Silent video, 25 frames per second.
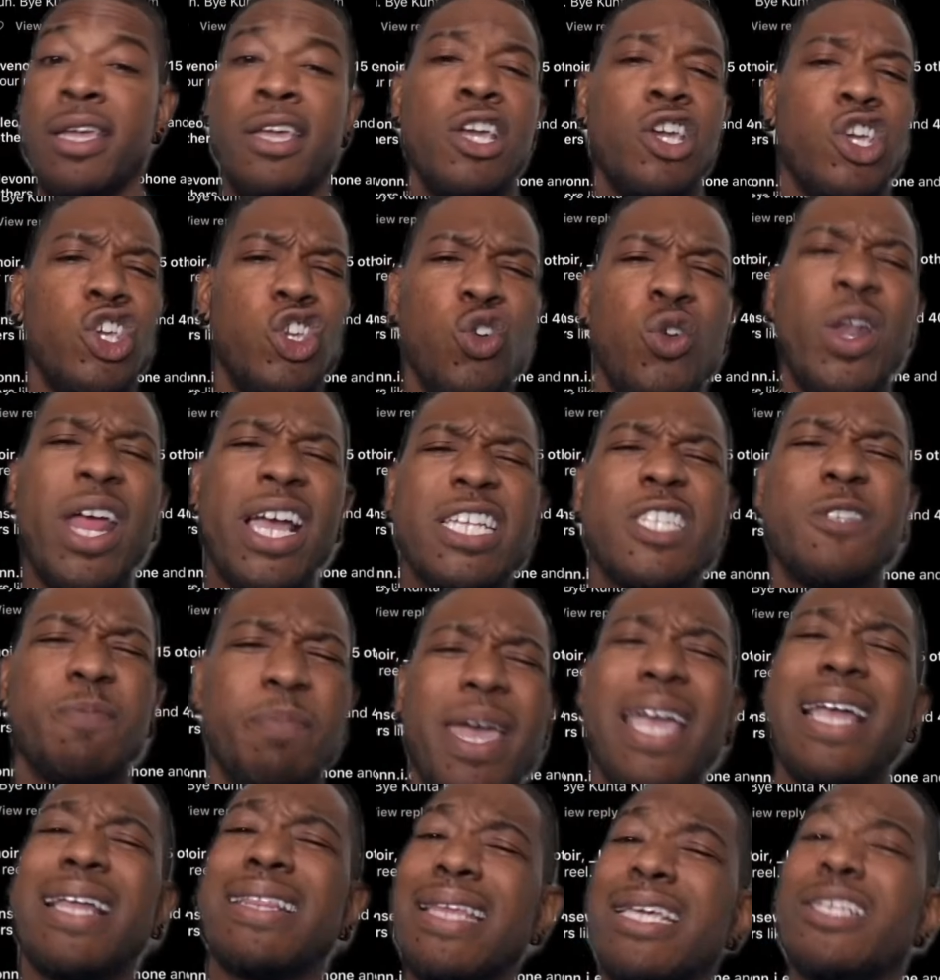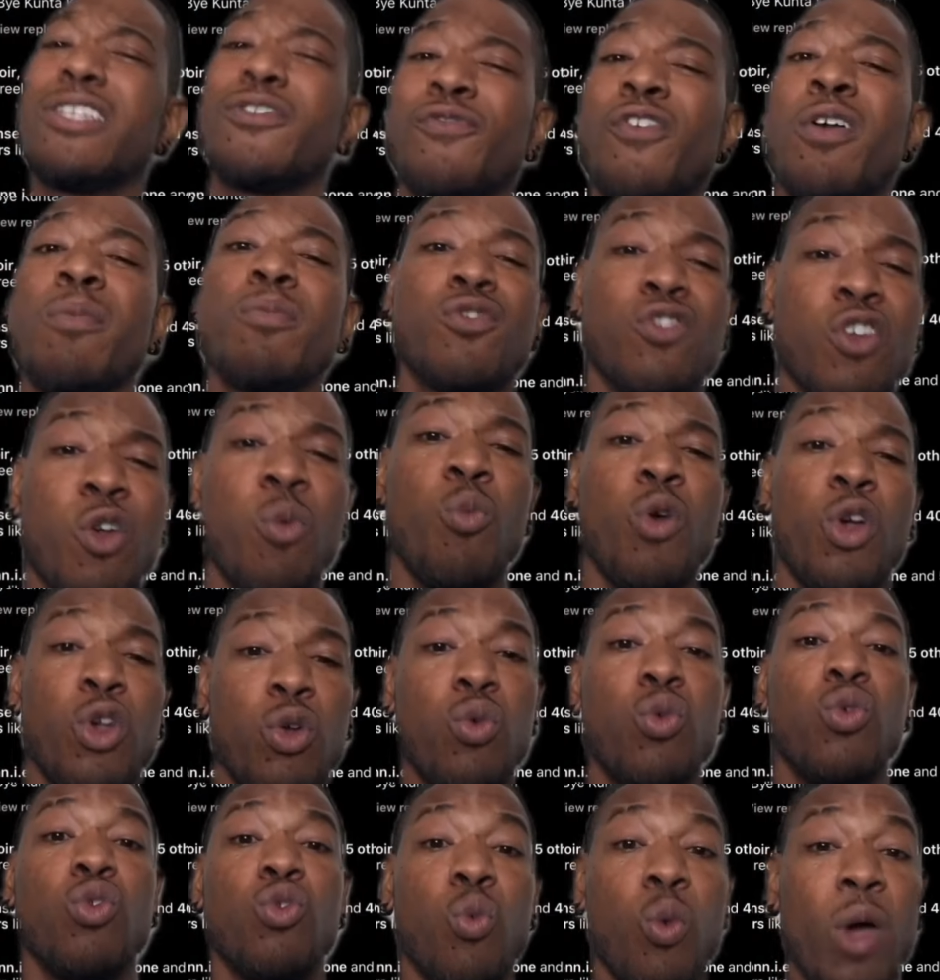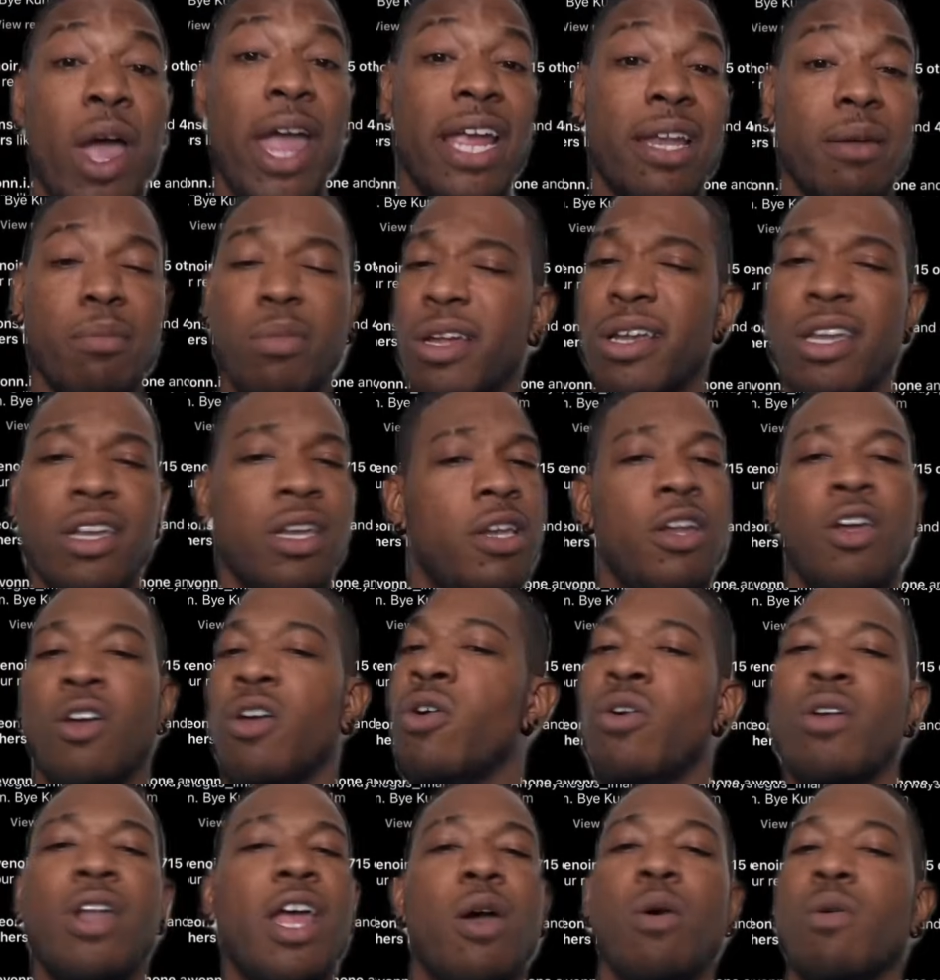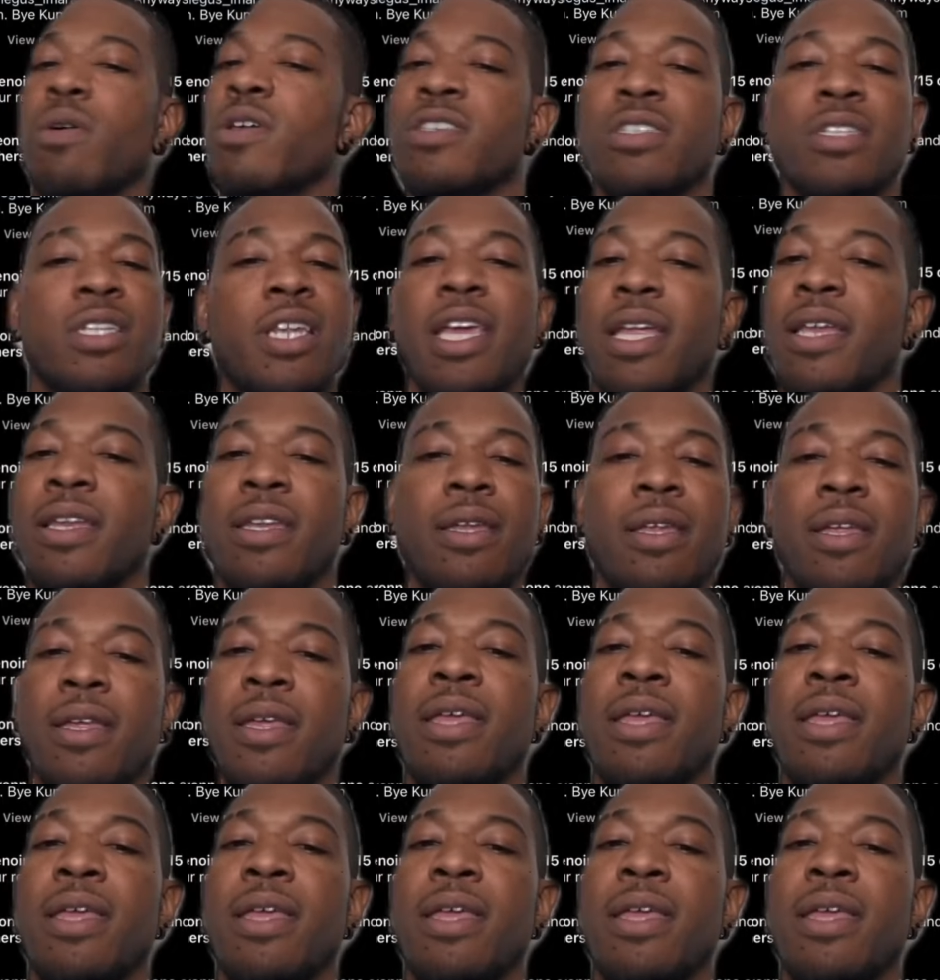You'd expect this from someone who's white, but no, that wasn't it.